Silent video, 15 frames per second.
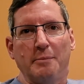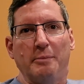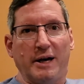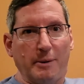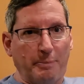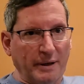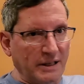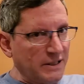
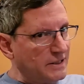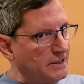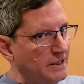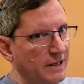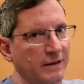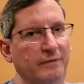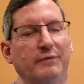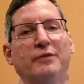
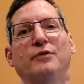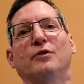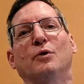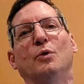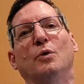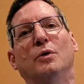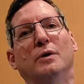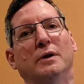manipulatives
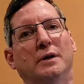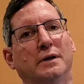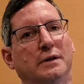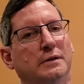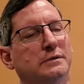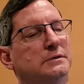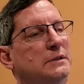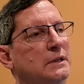
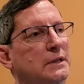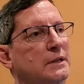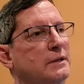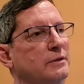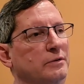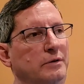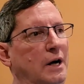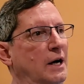or
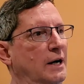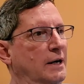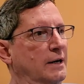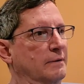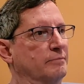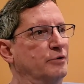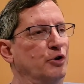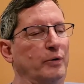
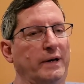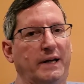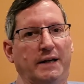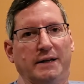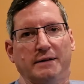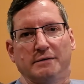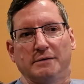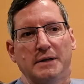uh,
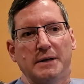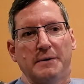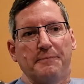doing...